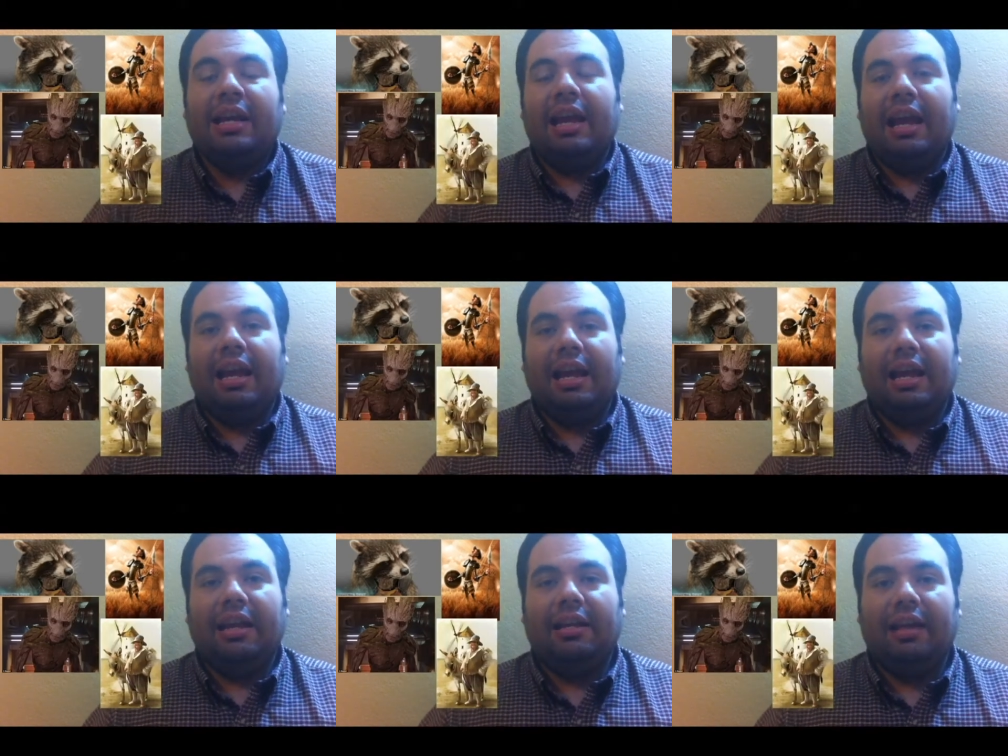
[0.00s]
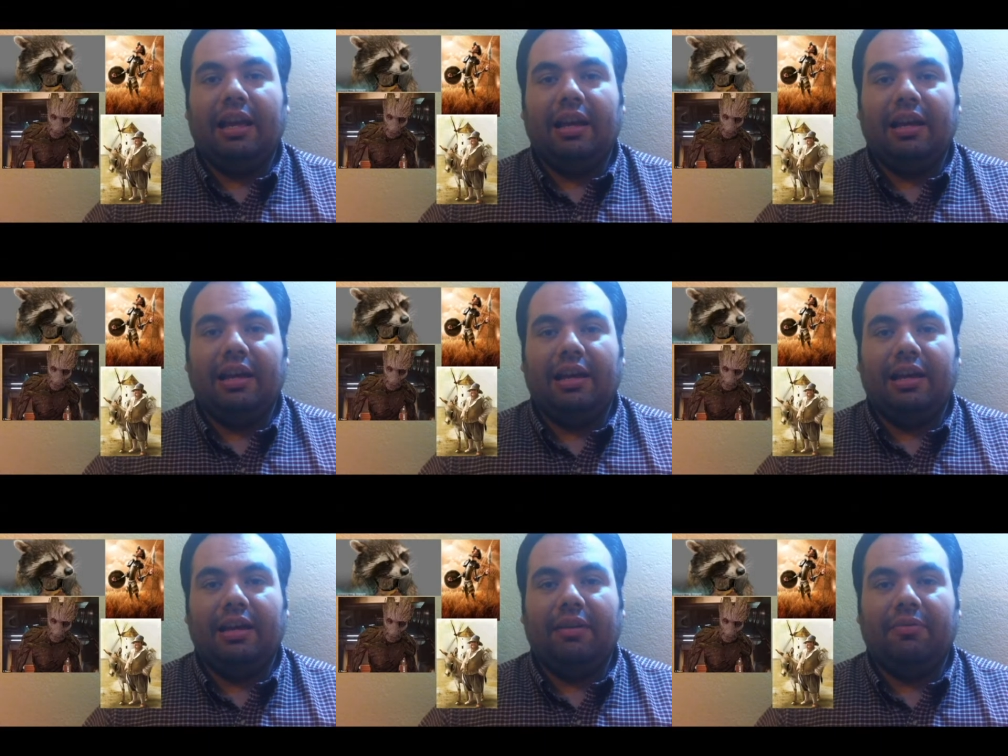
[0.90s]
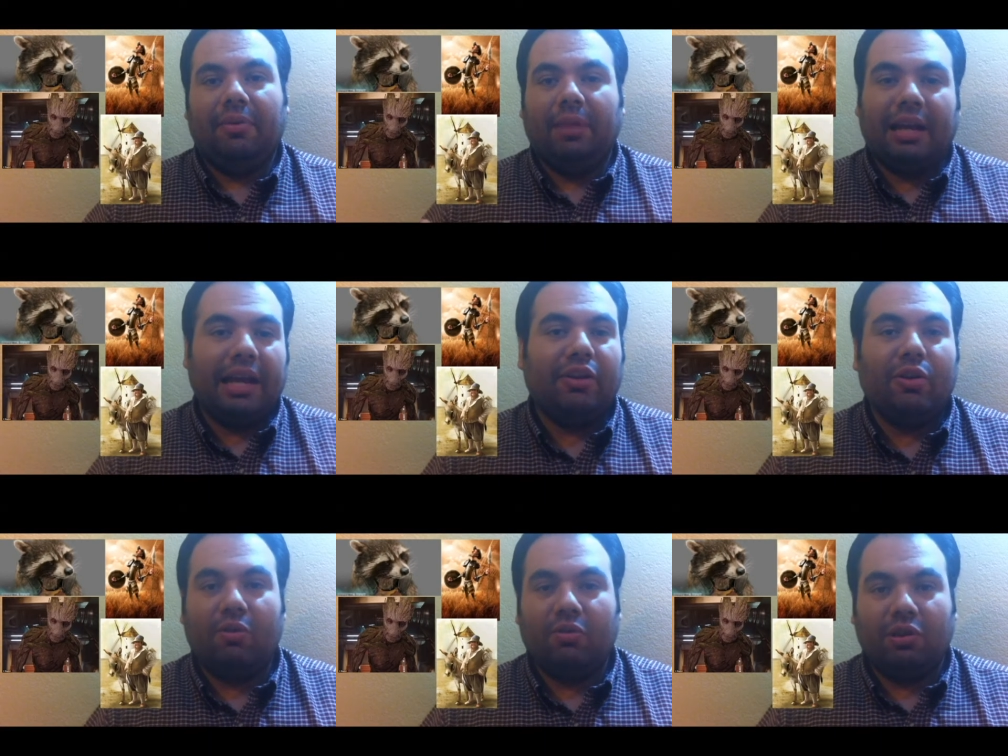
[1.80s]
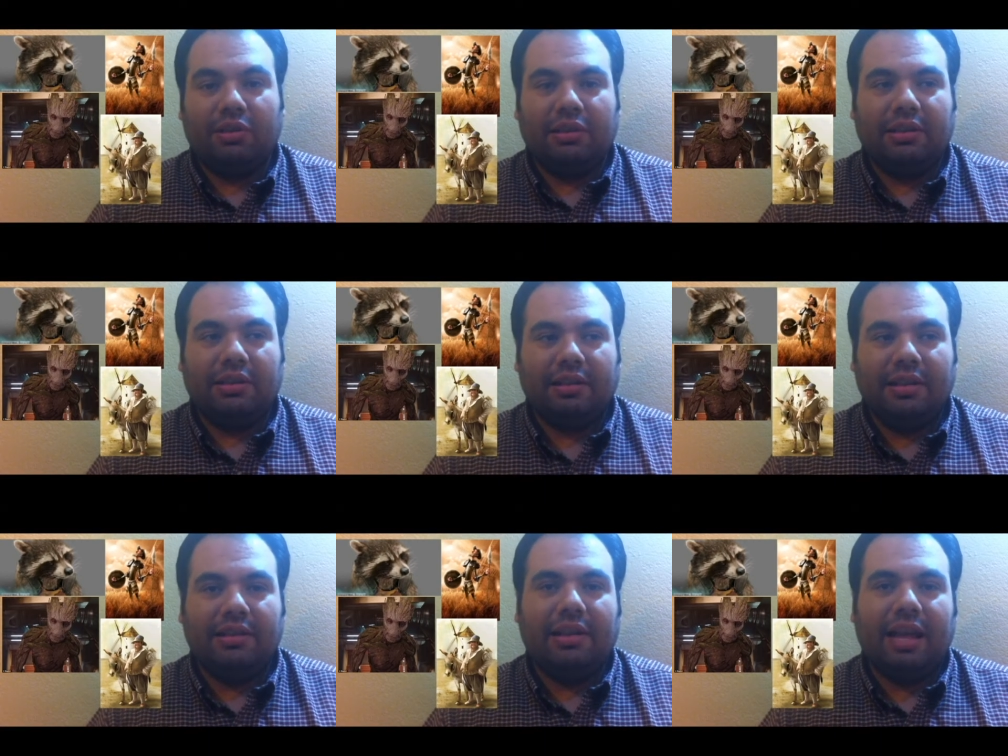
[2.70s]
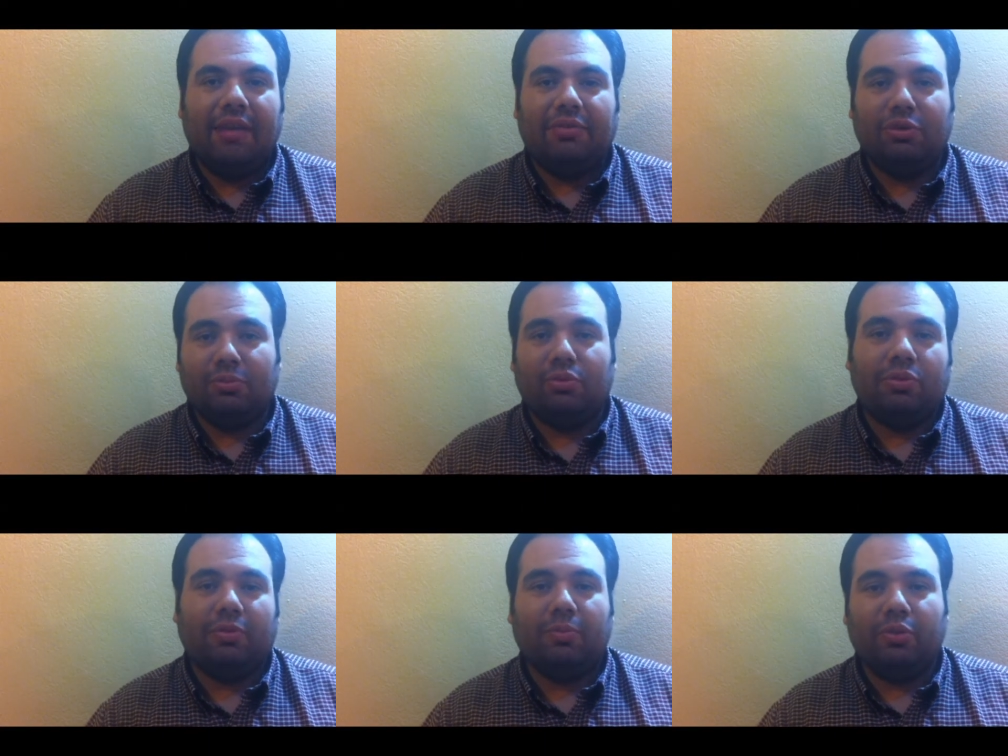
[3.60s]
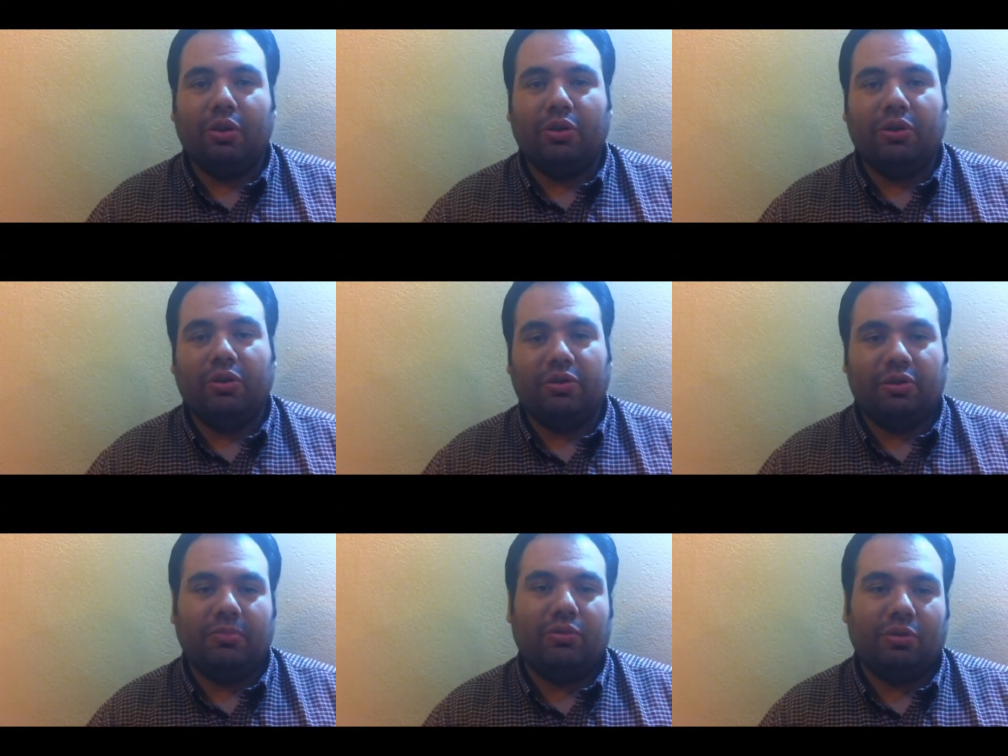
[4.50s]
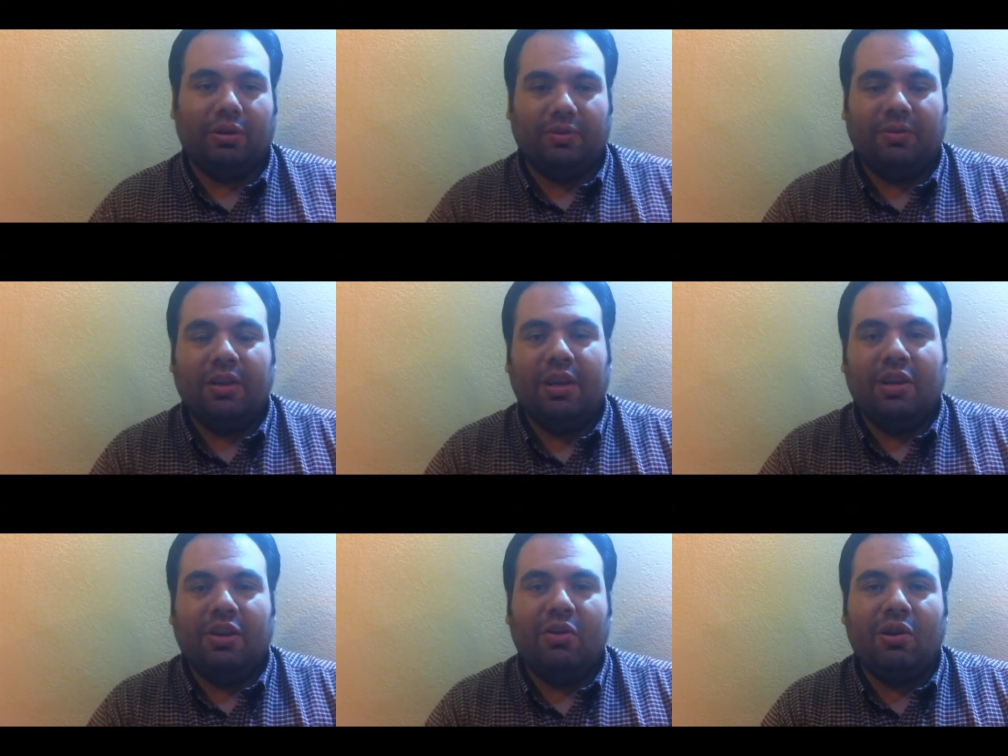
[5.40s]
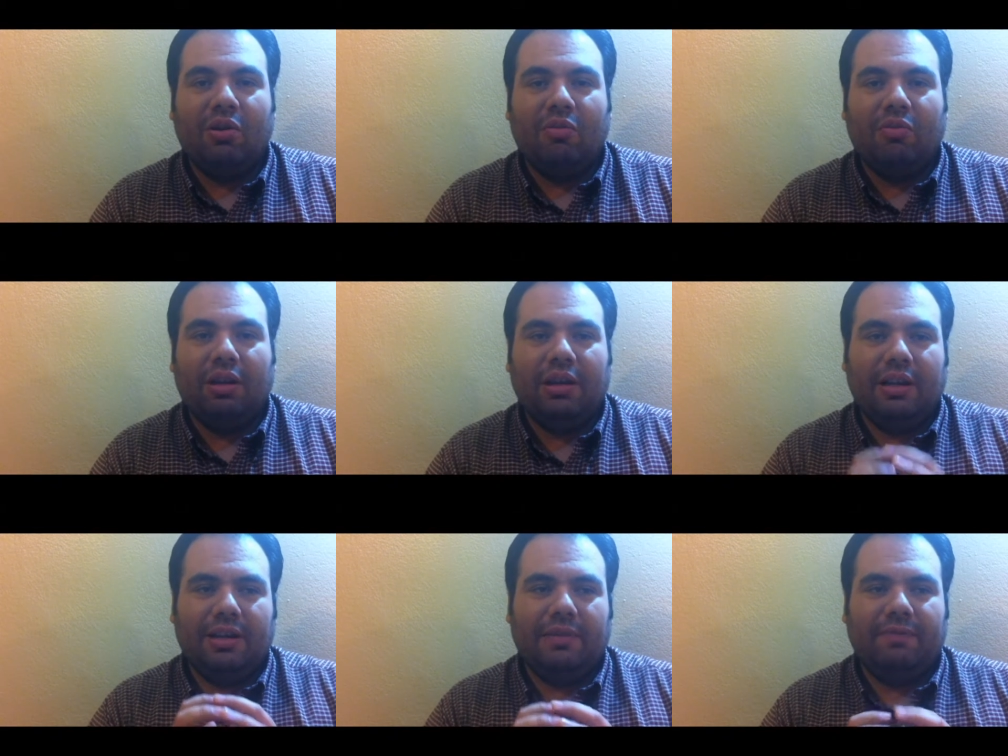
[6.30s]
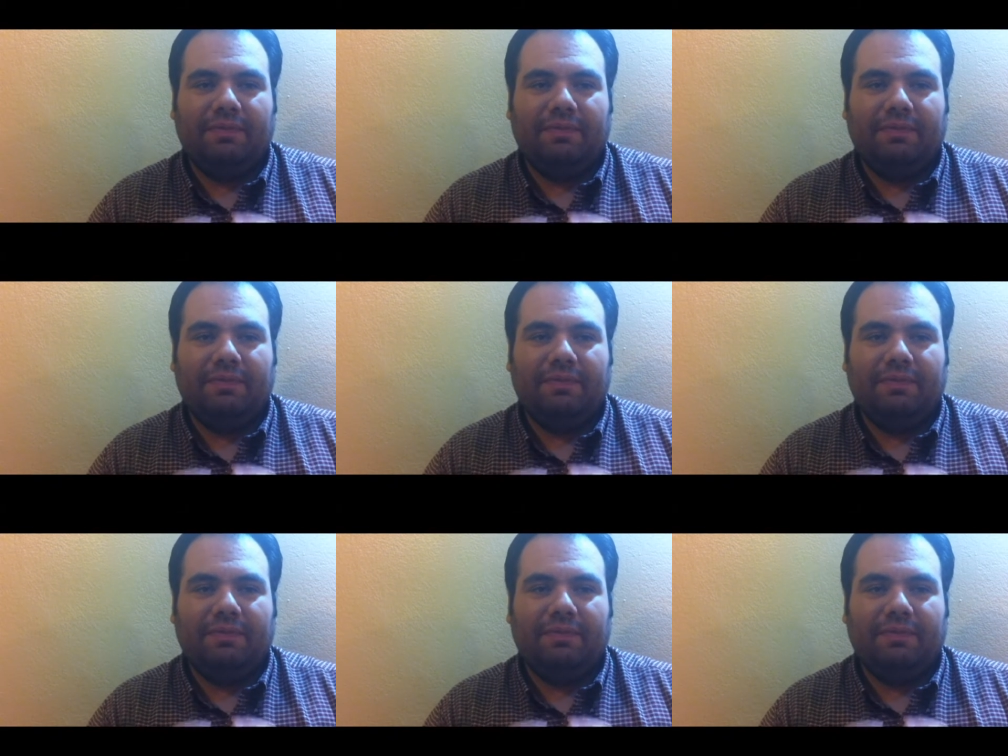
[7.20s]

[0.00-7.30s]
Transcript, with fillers: and uh, from the get-go you sense that they have some sort of brotherhood or some sort of you know uh,